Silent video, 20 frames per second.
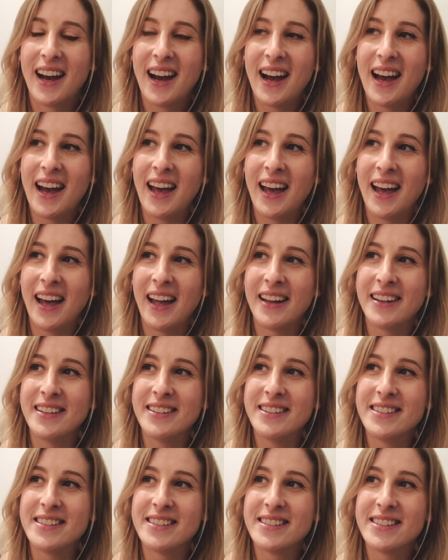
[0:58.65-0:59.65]

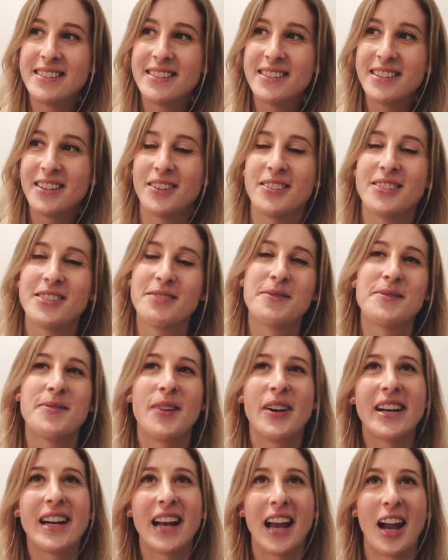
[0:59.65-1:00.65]
and she was
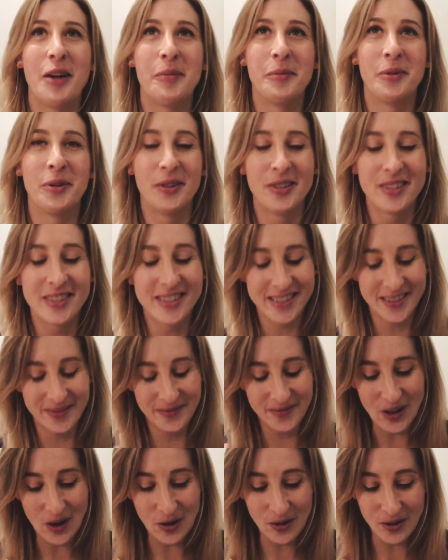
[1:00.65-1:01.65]
very glamorous and
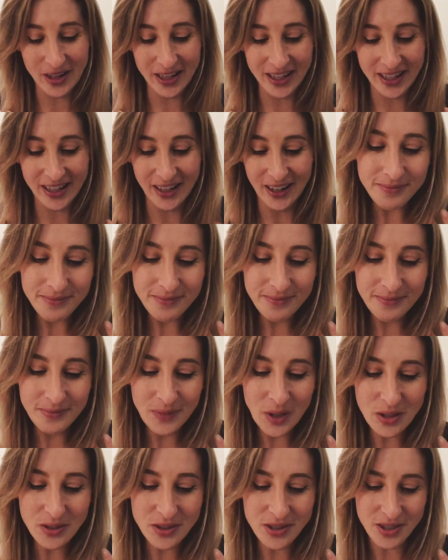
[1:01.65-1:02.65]
very
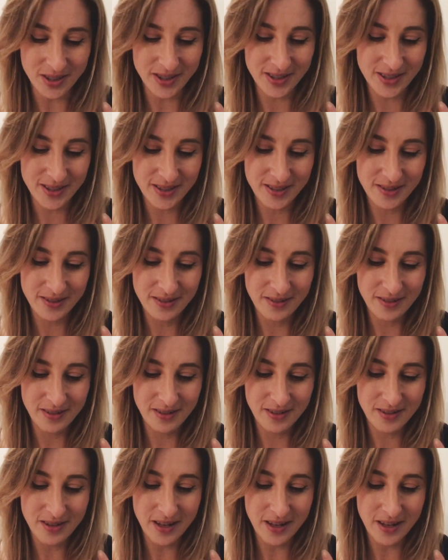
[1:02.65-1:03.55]
just an